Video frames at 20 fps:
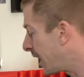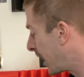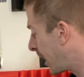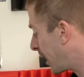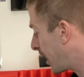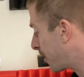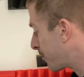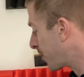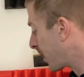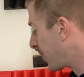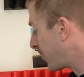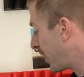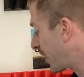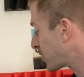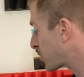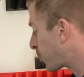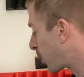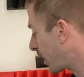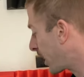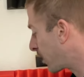Um, and
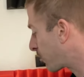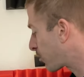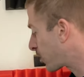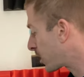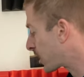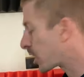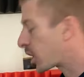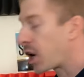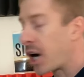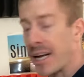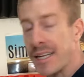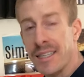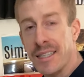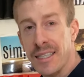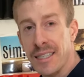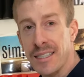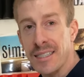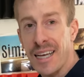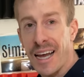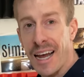that's why I really got
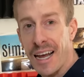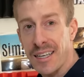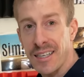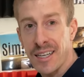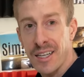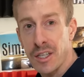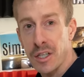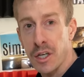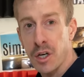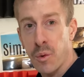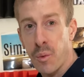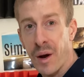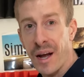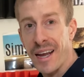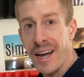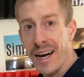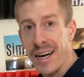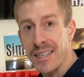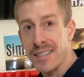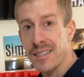these Clear Whey
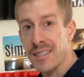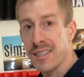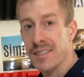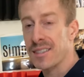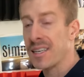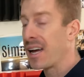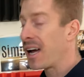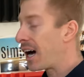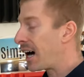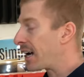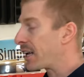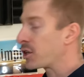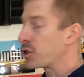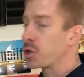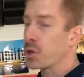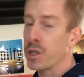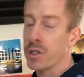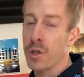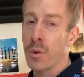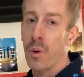Isolates. I
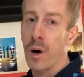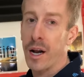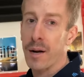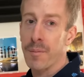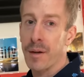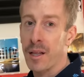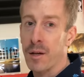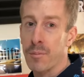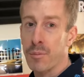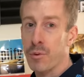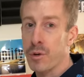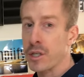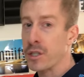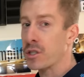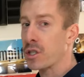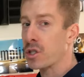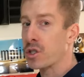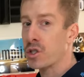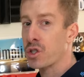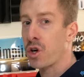enjoyed the Watermelon Breeze
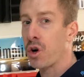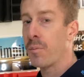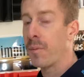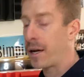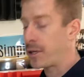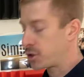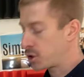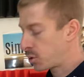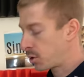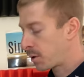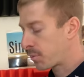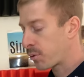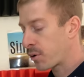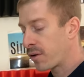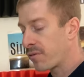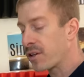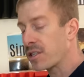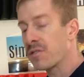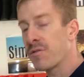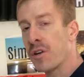so much. So in a
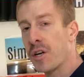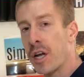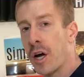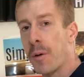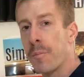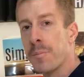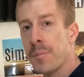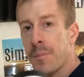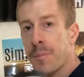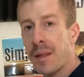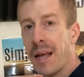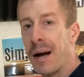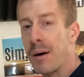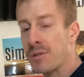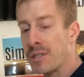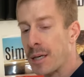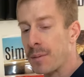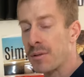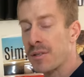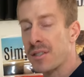previous video, I
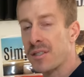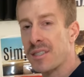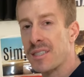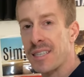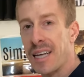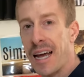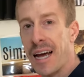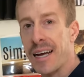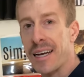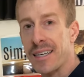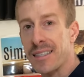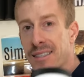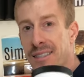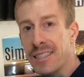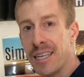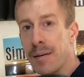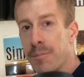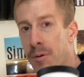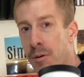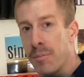was able to snag a
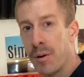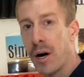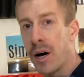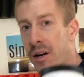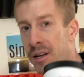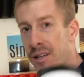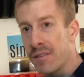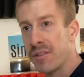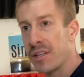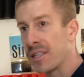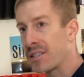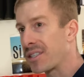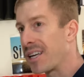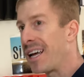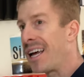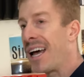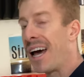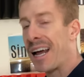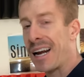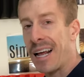sample bottle of this,
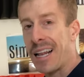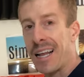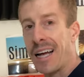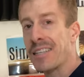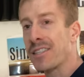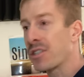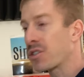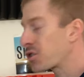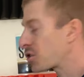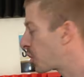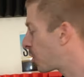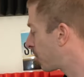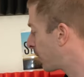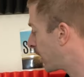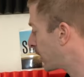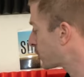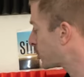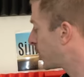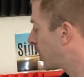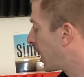and I liked it so much,